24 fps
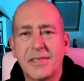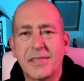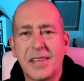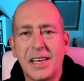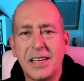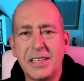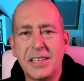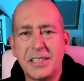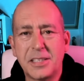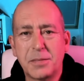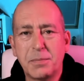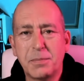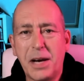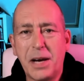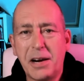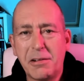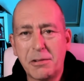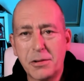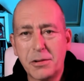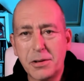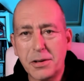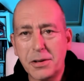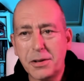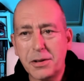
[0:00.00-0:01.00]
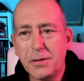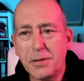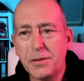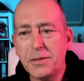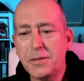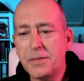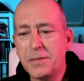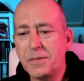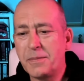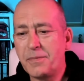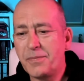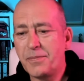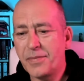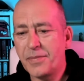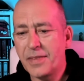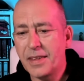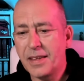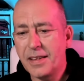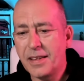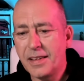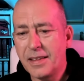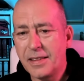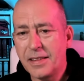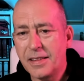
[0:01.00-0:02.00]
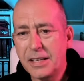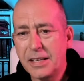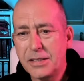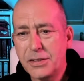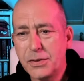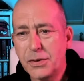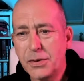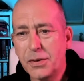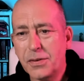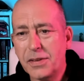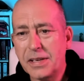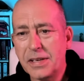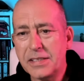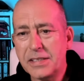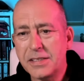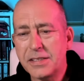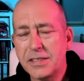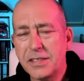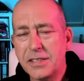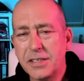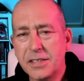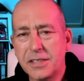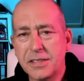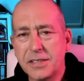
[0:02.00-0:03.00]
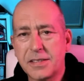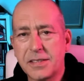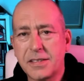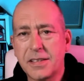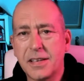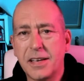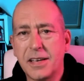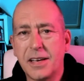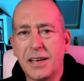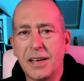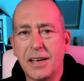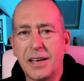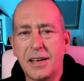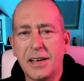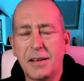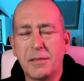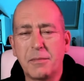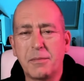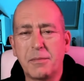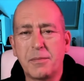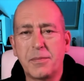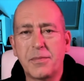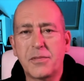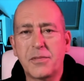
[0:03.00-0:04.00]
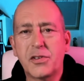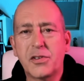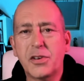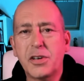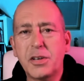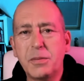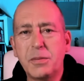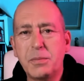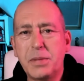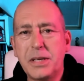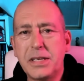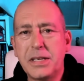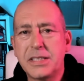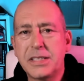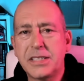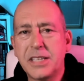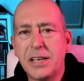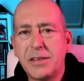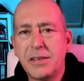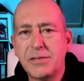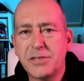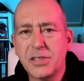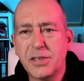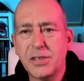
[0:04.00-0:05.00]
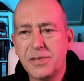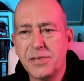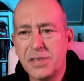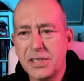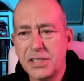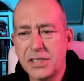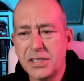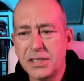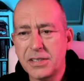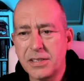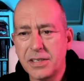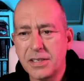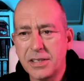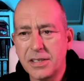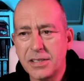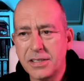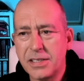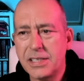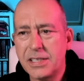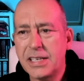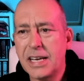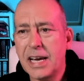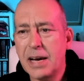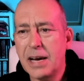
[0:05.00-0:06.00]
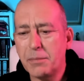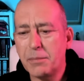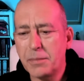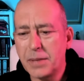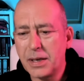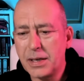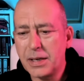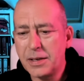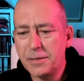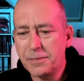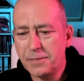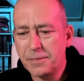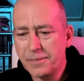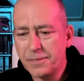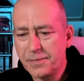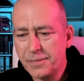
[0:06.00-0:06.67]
Take spare oil. Those sort of things. Just try and be as self-sufficient as you can be.